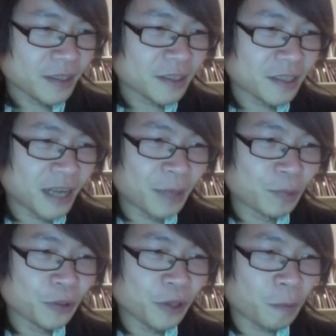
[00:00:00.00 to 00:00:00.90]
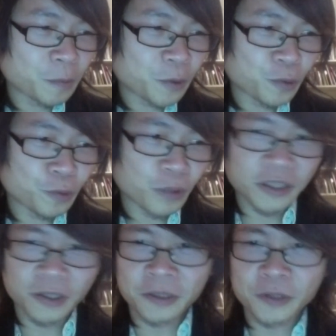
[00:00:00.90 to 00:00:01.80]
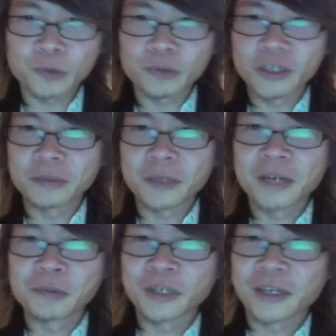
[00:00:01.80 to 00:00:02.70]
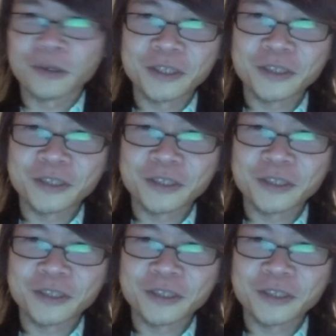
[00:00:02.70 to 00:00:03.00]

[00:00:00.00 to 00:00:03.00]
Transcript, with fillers: the Library of Congress or the Congress Library. I always